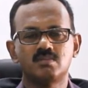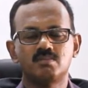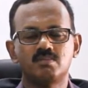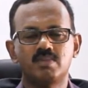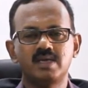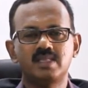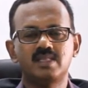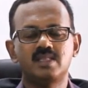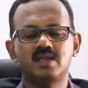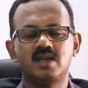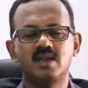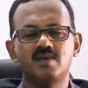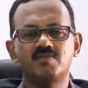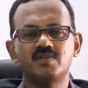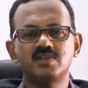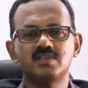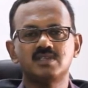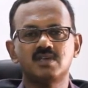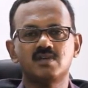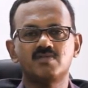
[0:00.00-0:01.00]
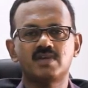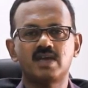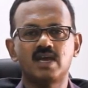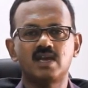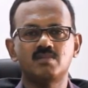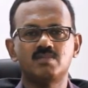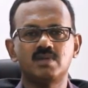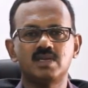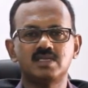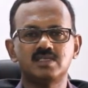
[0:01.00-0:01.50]
by the definition of
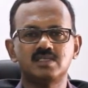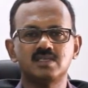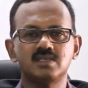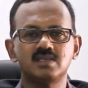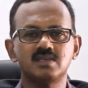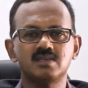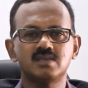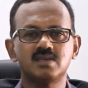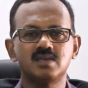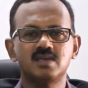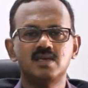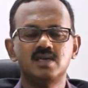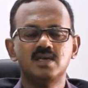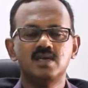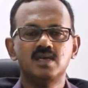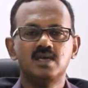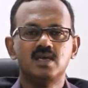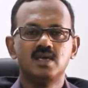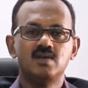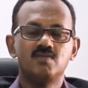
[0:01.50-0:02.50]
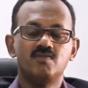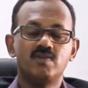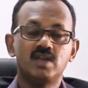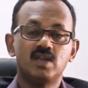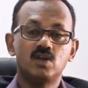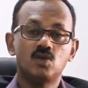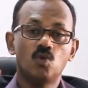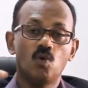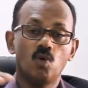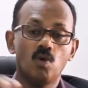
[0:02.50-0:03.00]
calibration, when
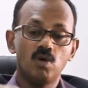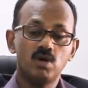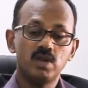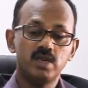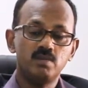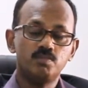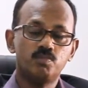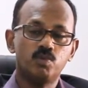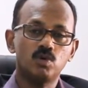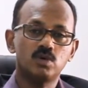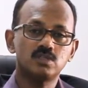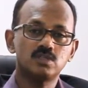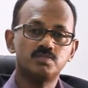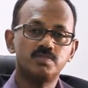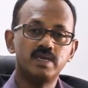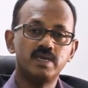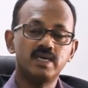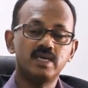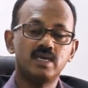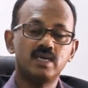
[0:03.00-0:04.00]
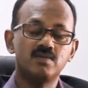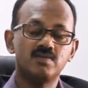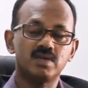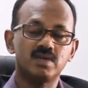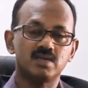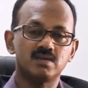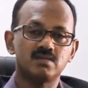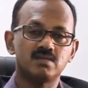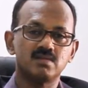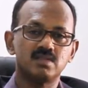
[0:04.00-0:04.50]
a known input is being
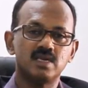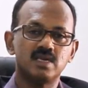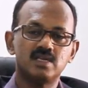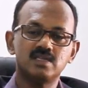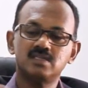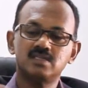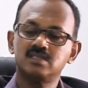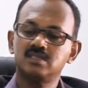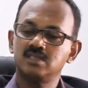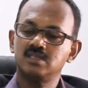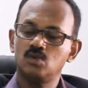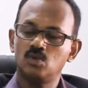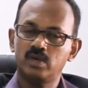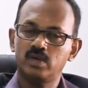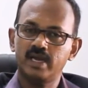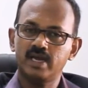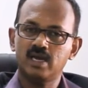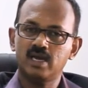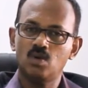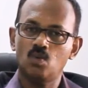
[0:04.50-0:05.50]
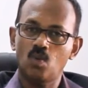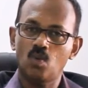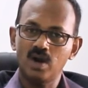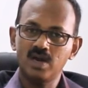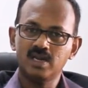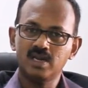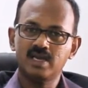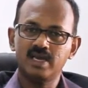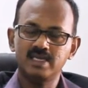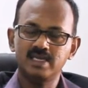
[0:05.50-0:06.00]
given, that is, you take a
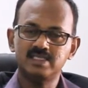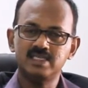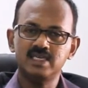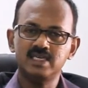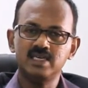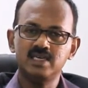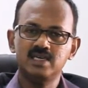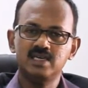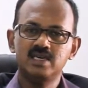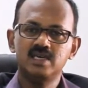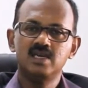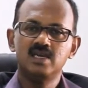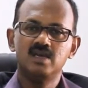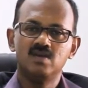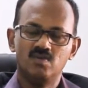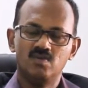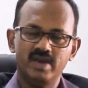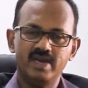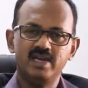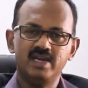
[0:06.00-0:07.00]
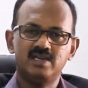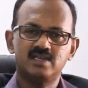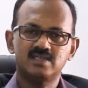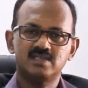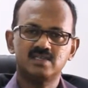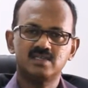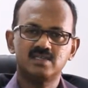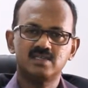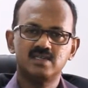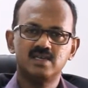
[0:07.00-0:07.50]
1 kg weight,
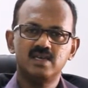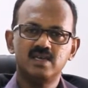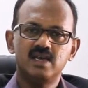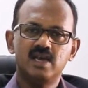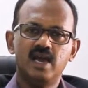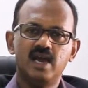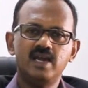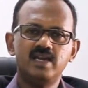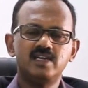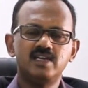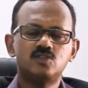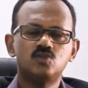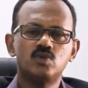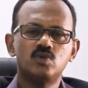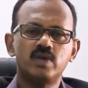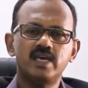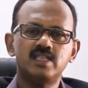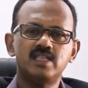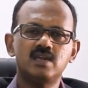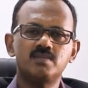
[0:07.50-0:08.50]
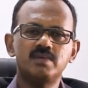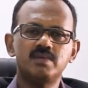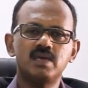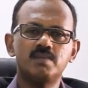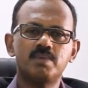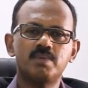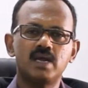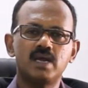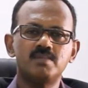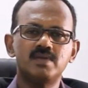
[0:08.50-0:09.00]
and it should either be a
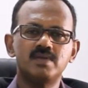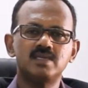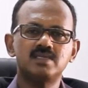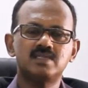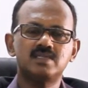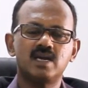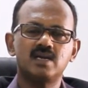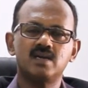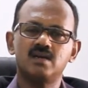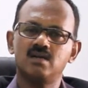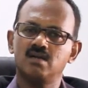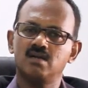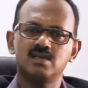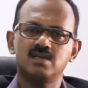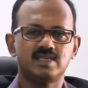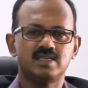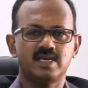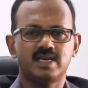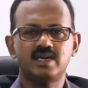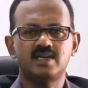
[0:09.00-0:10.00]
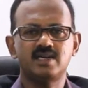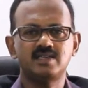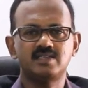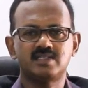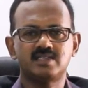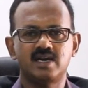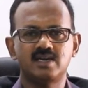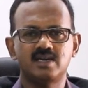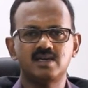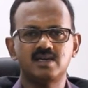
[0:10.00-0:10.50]
primary standard or a secondary
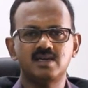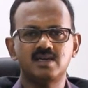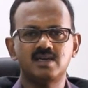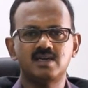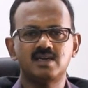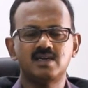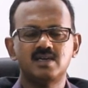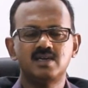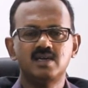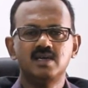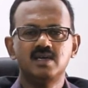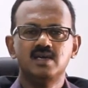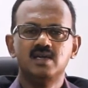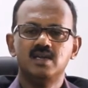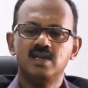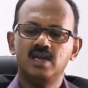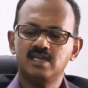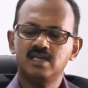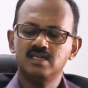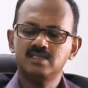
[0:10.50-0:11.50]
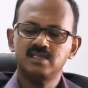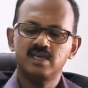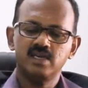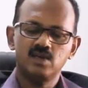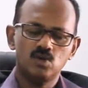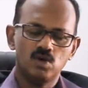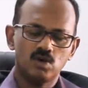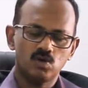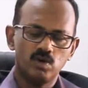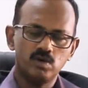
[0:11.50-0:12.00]
standard. Let us say
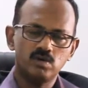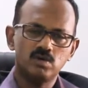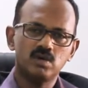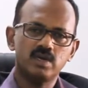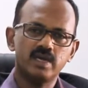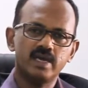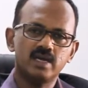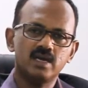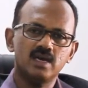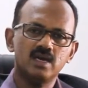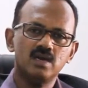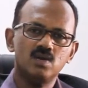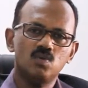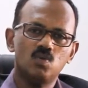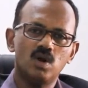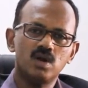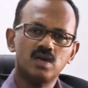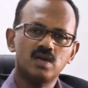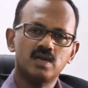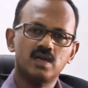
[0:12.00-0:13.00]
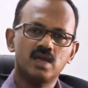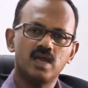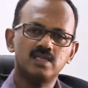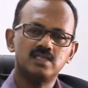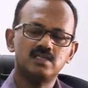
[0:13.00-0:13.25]
you are going to take a 1